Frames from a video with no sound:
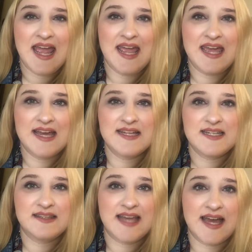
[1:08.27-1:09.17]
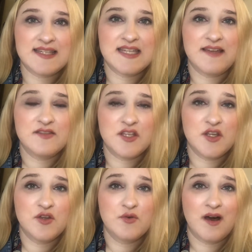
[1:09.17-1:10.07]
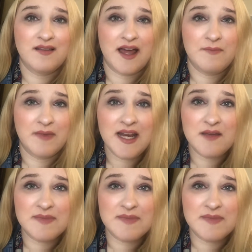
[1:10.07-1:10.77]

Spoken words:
And that saves you a lot of money